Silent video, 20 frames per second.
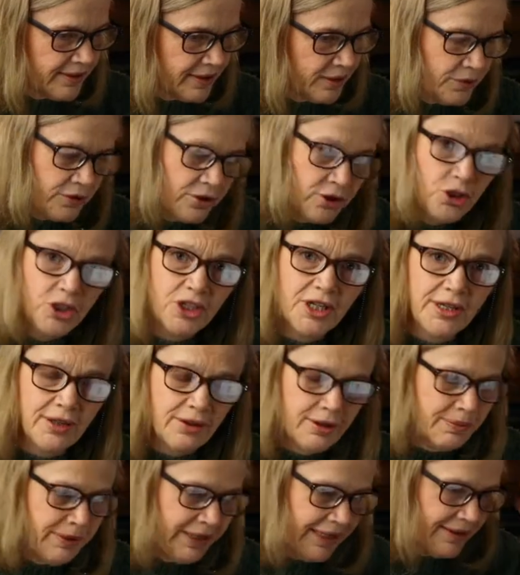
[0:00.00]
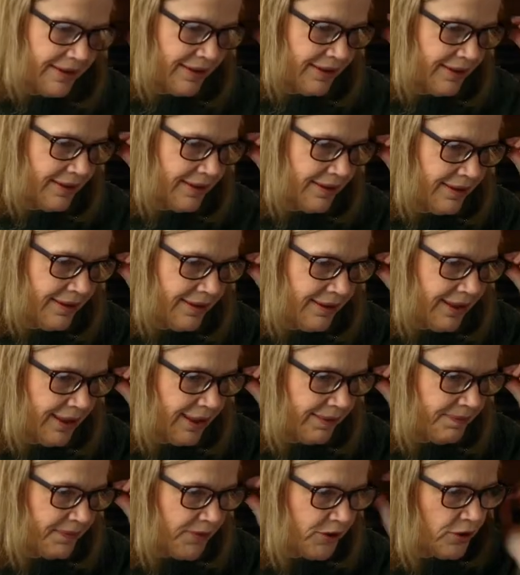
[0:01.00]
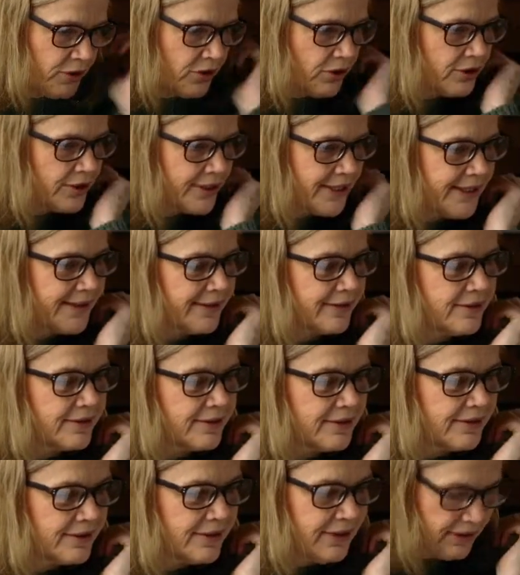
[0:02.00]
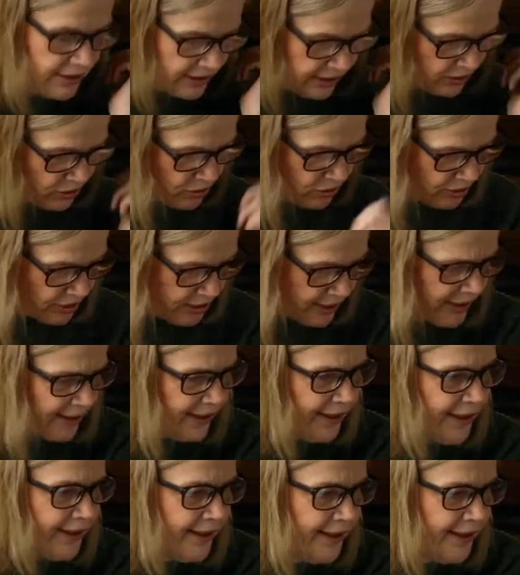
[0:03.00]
I want to share the blessing, Okay, so it goes like this. It says, Dear Sonja,